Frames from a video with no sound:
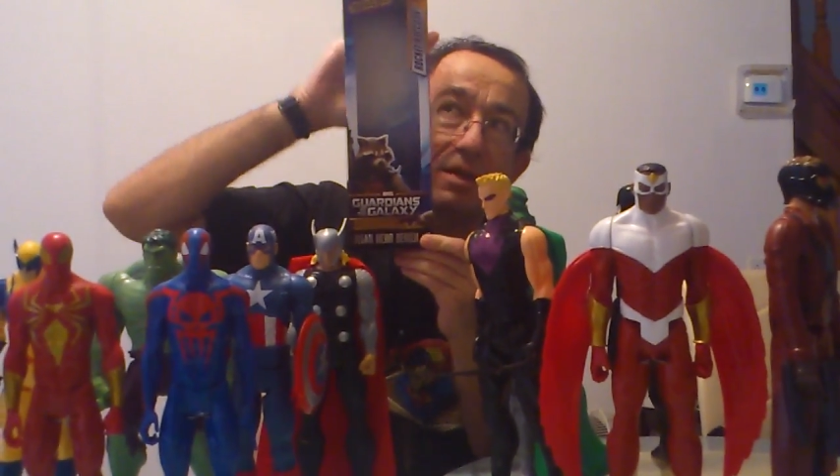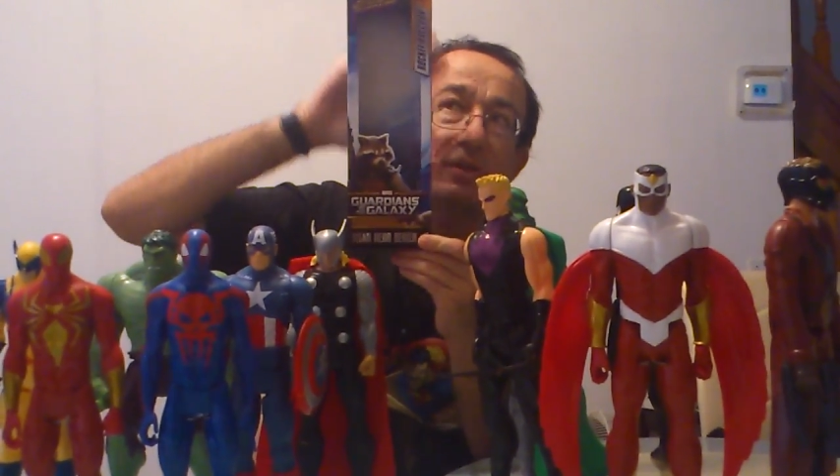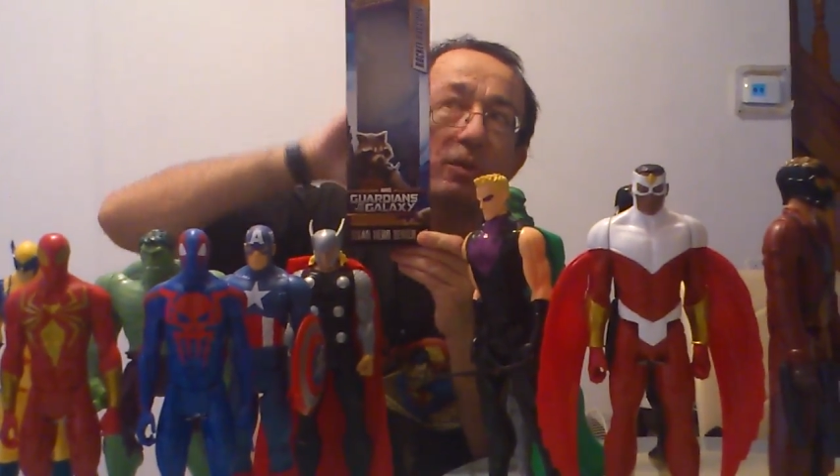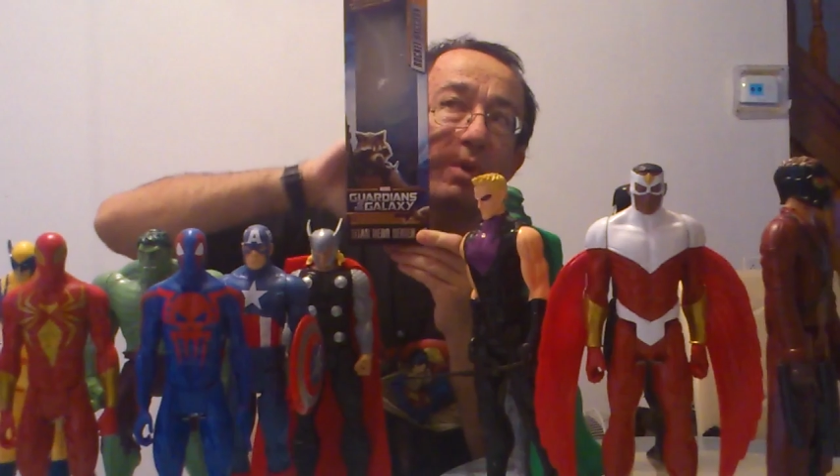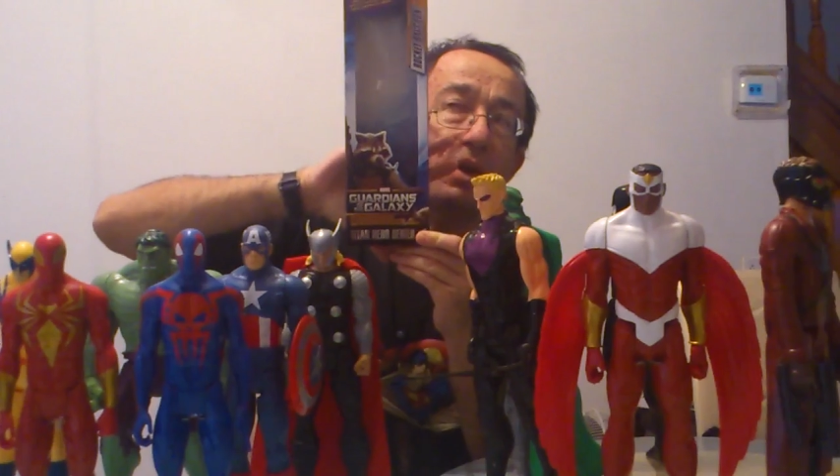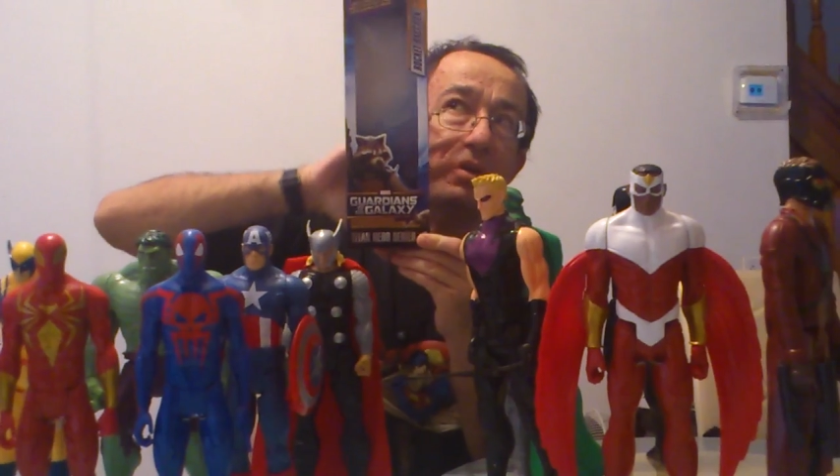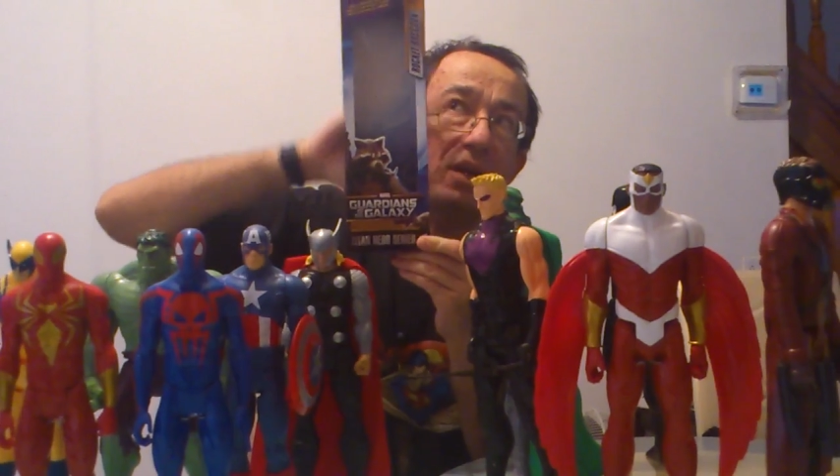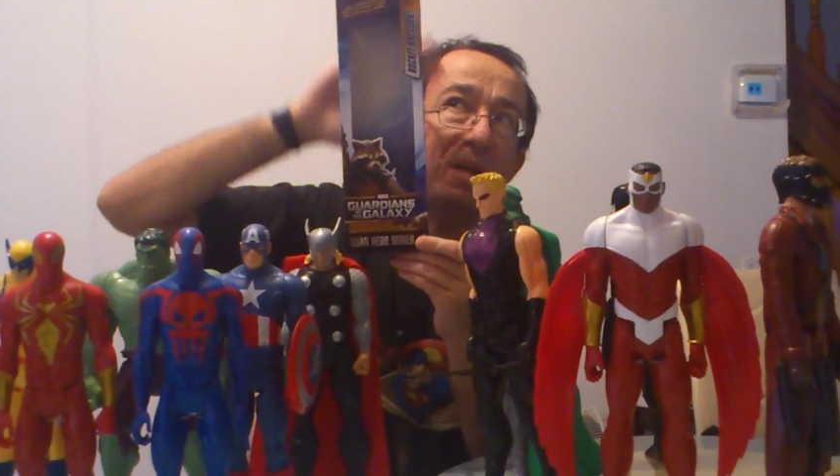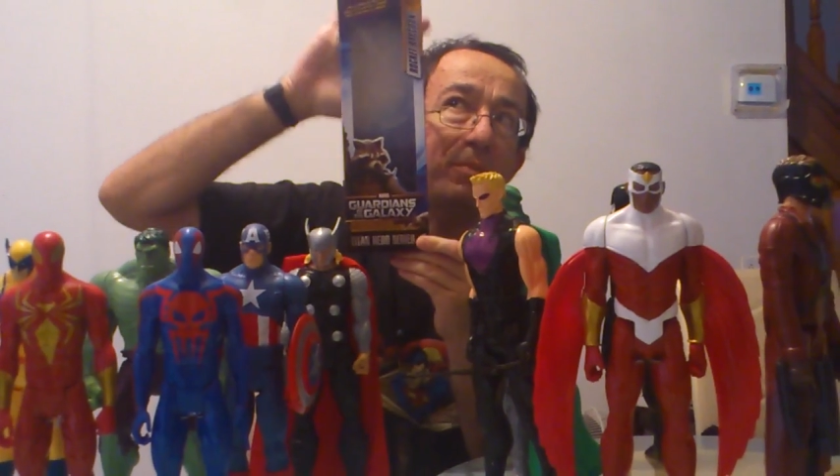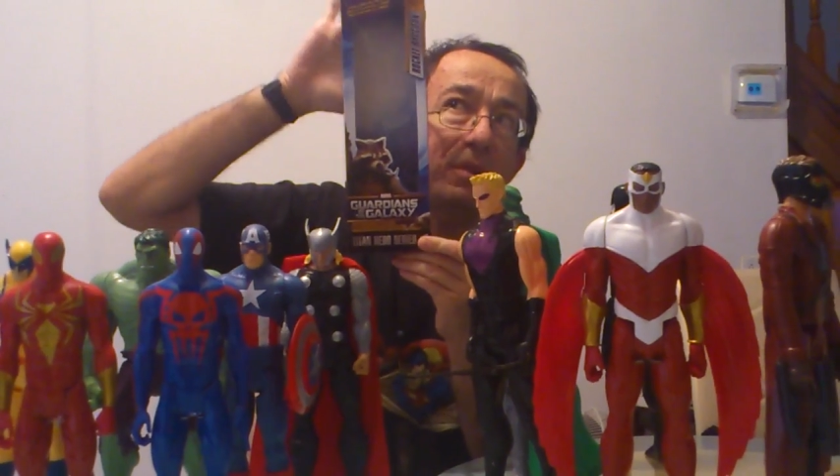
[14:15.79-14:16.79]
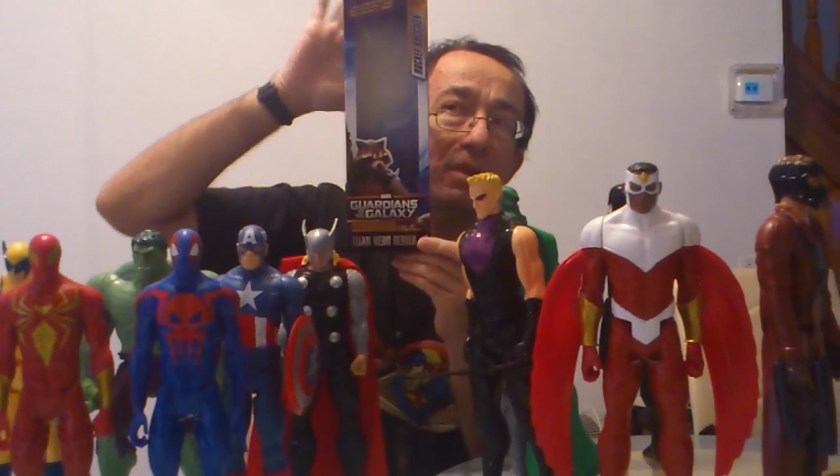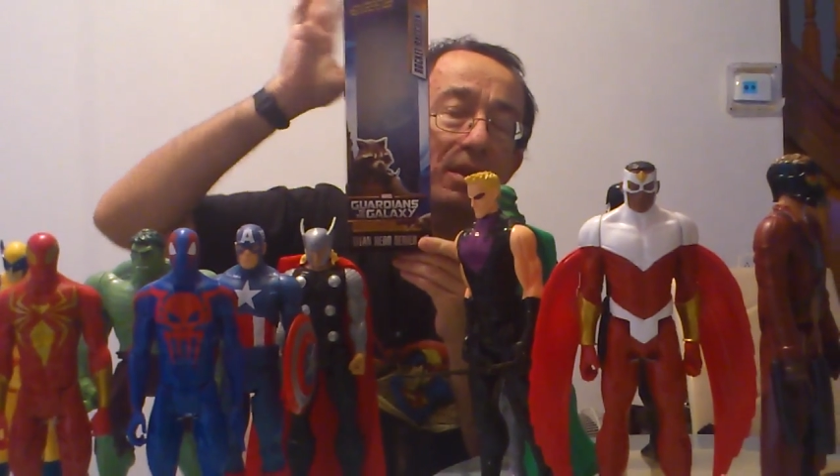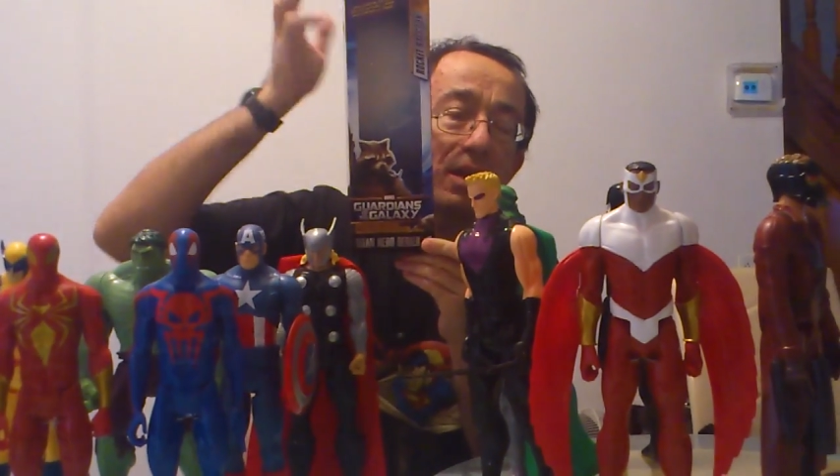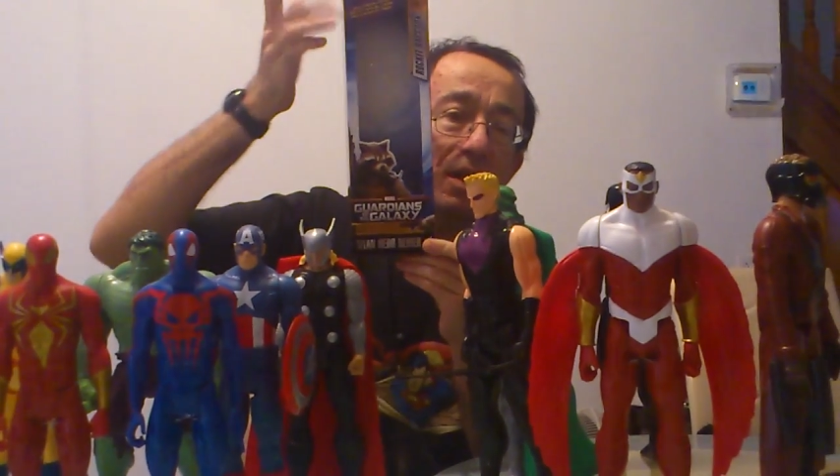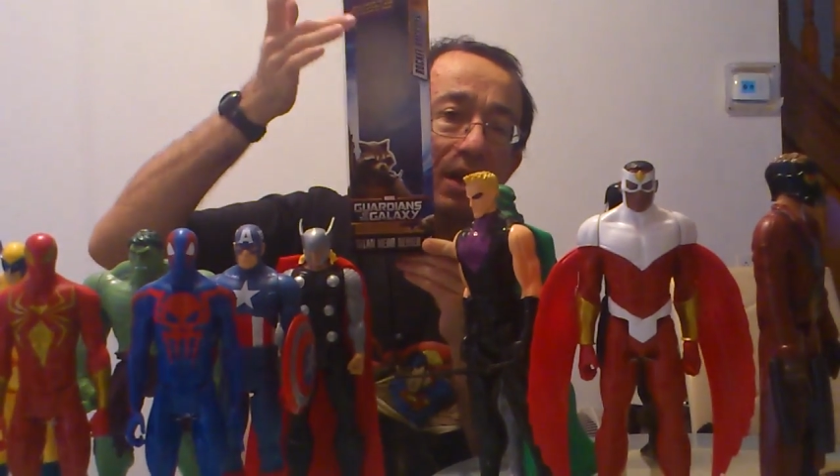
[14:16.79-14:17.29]
Square shaped,
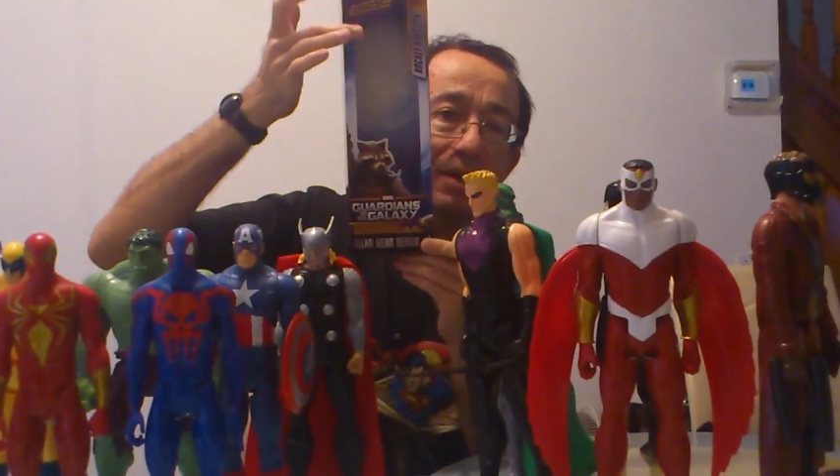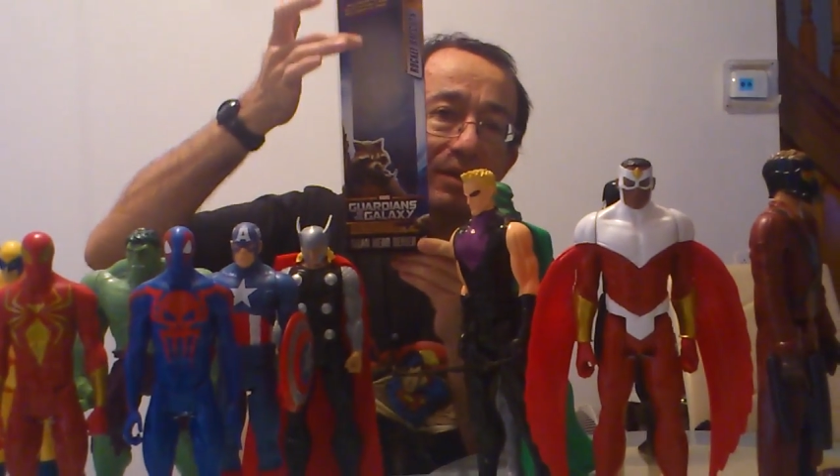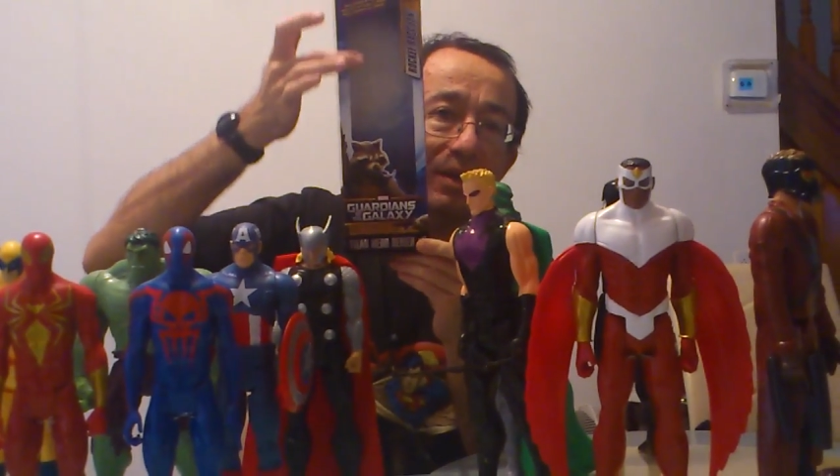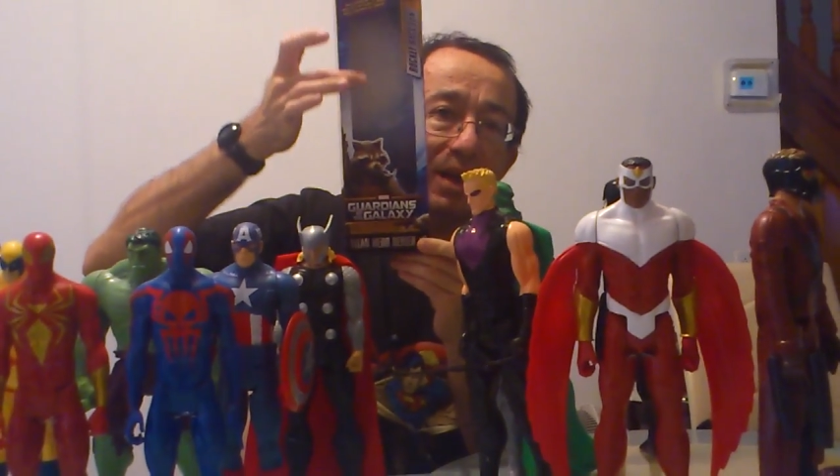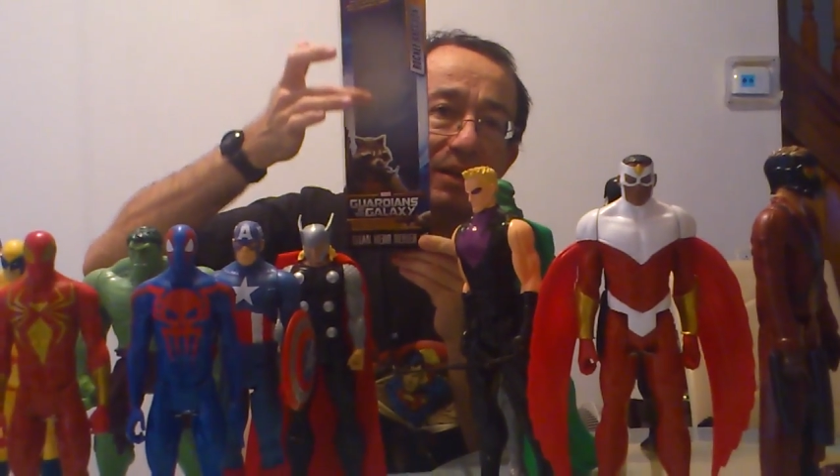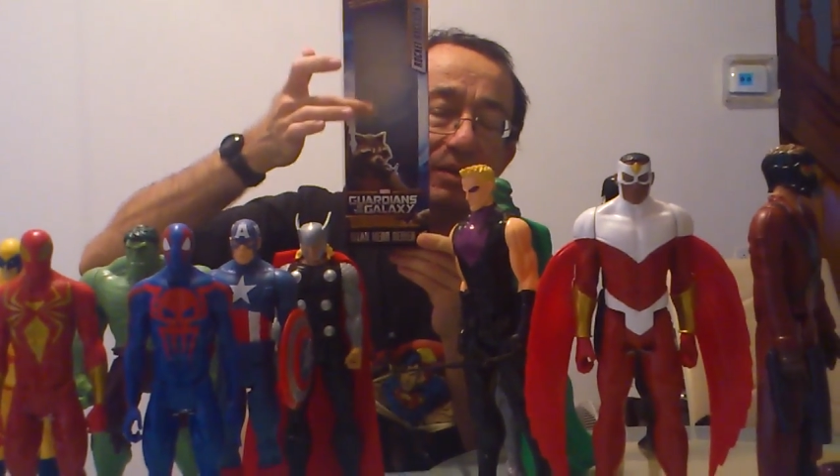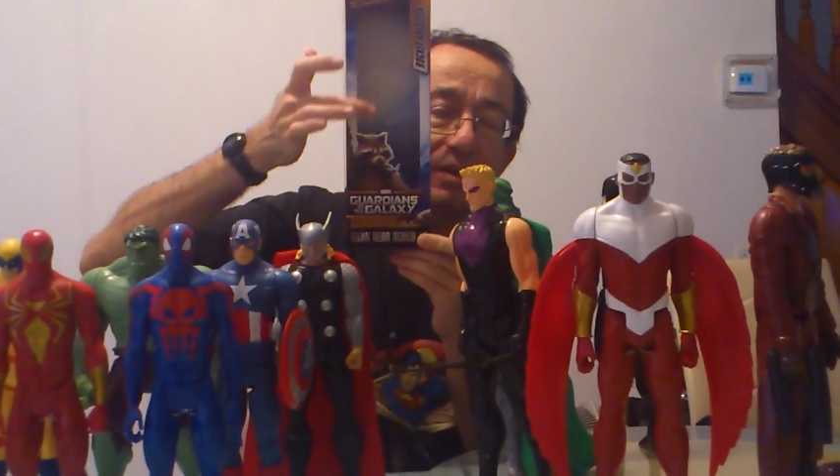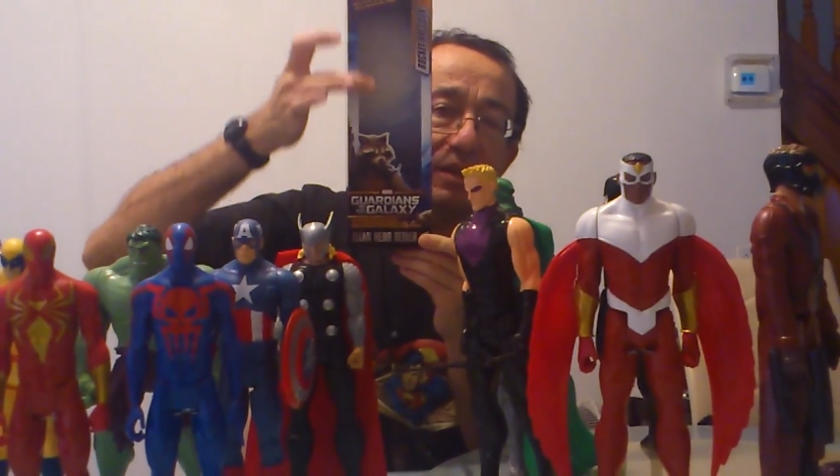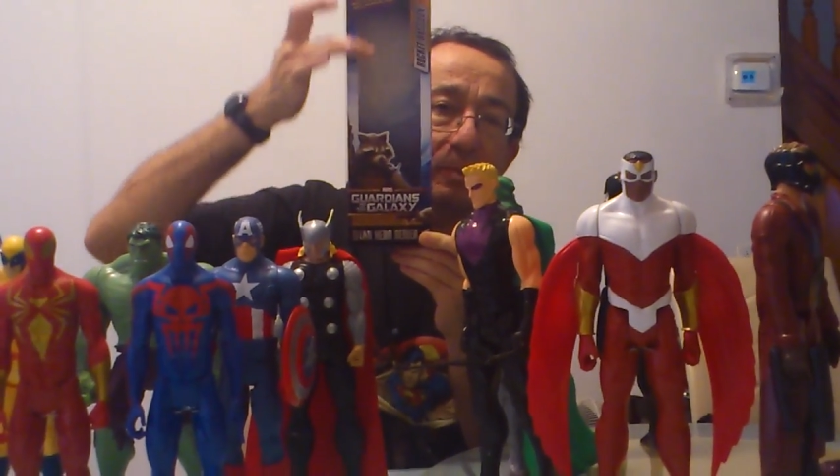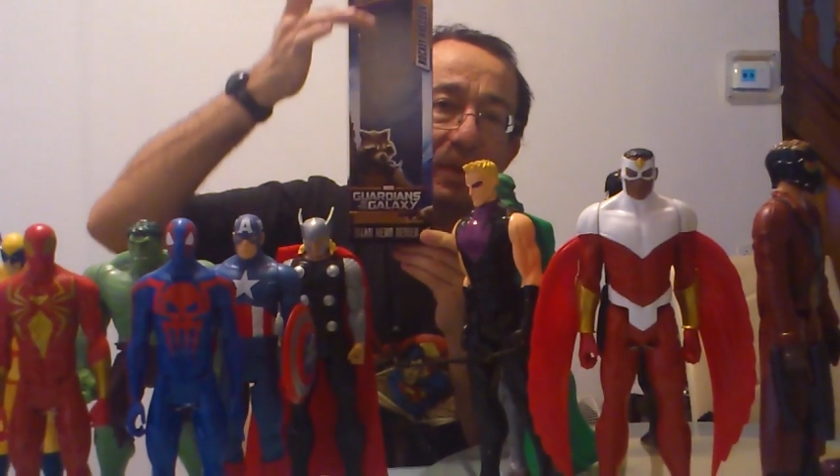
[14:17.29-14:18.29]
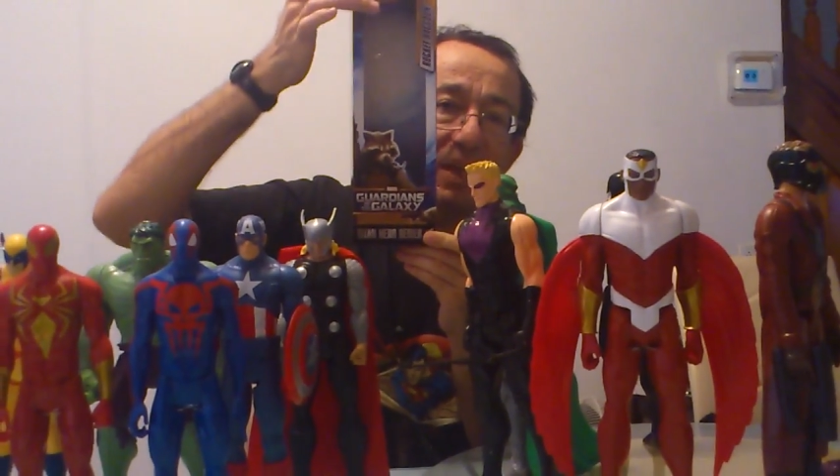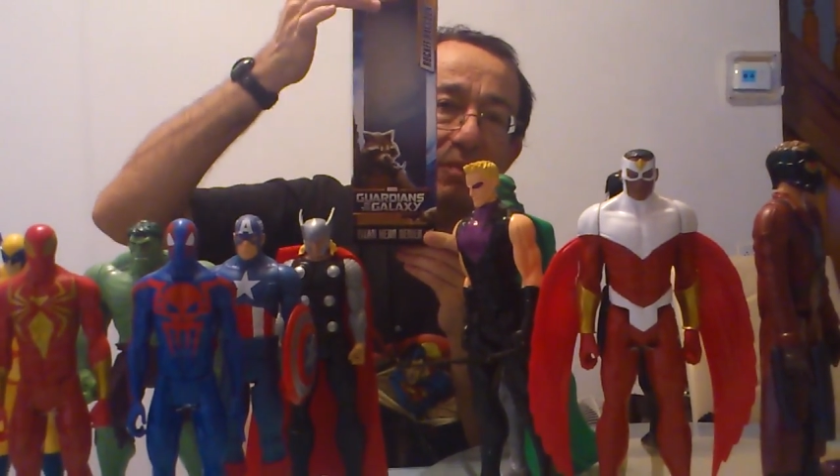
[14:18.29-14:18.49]
has a nice display